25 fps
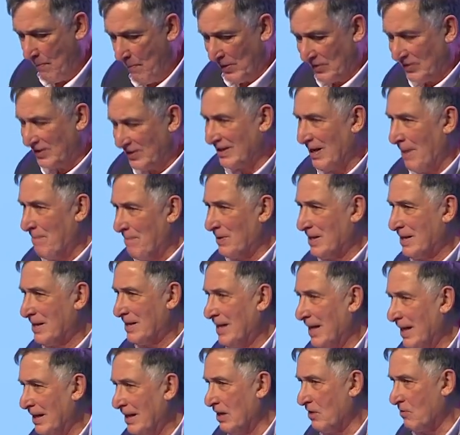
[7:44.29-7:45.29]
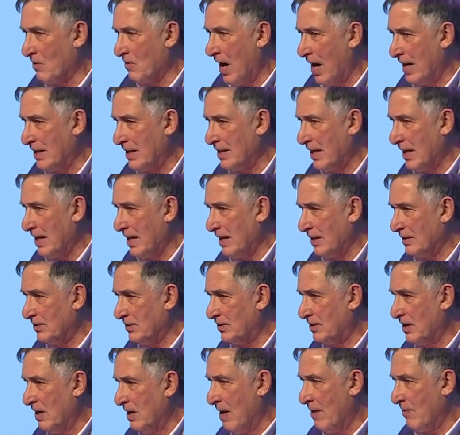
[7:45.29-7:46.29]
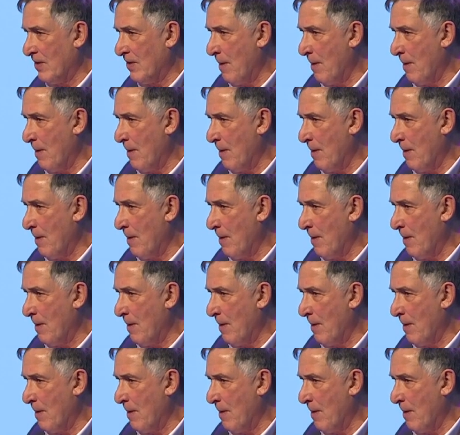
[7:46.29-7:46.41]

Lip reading: but some killer ideas